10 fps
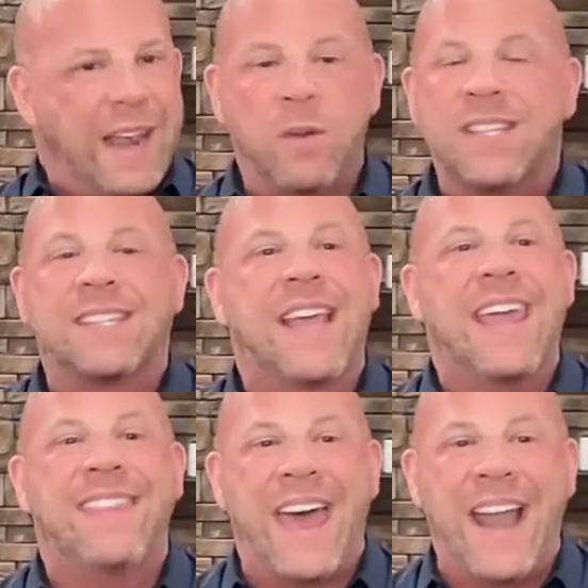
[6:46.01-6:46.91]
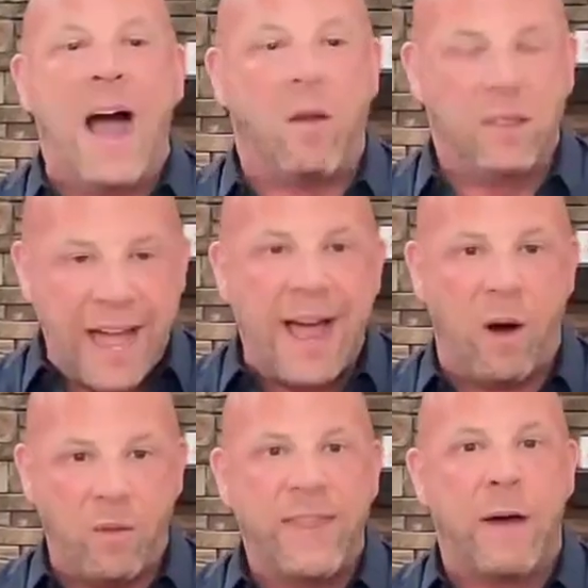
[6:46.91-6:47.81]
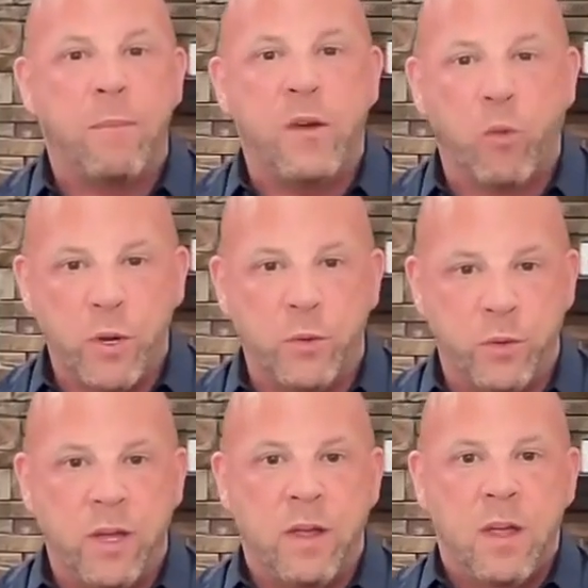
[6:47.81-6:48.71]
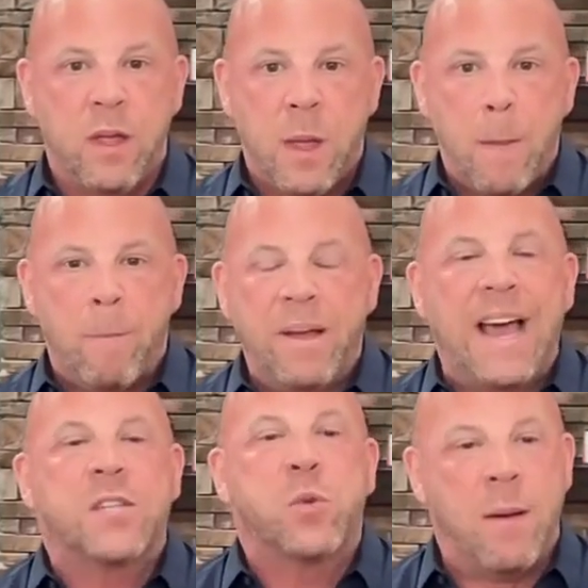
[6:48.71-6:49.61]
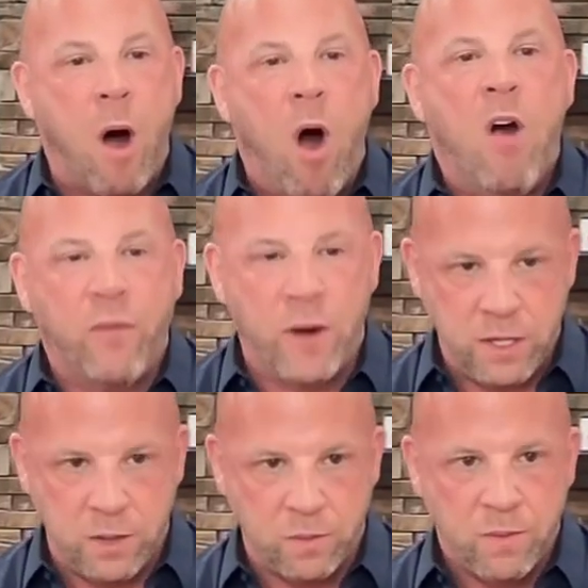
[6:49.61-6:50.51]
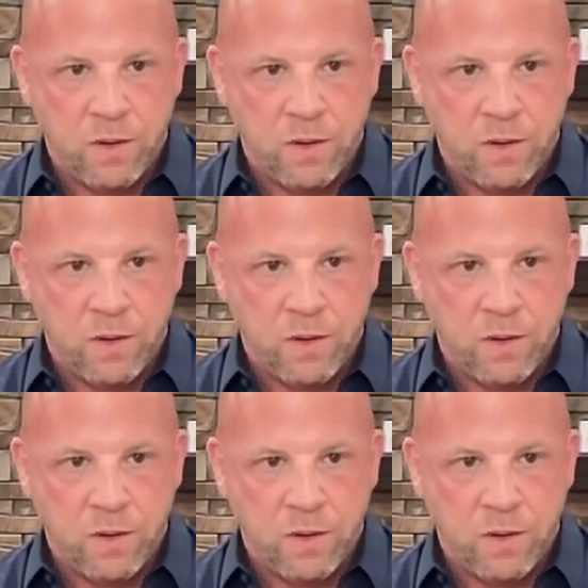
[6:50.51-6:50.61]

I don't say that out loud. That would be rude, but that's what I'm offering you.